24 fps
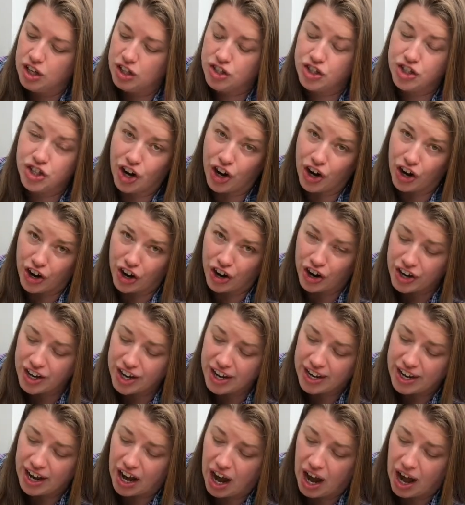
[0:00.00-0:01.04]
Chard
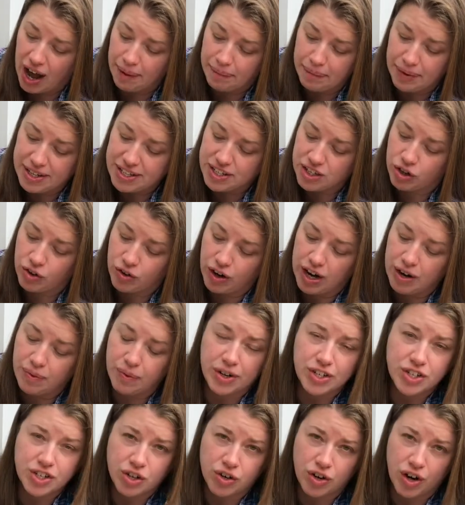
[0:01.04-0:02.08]
is a great
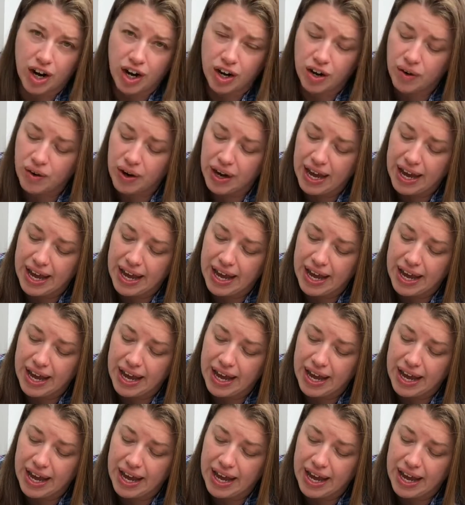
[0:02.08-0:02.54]
one to grow.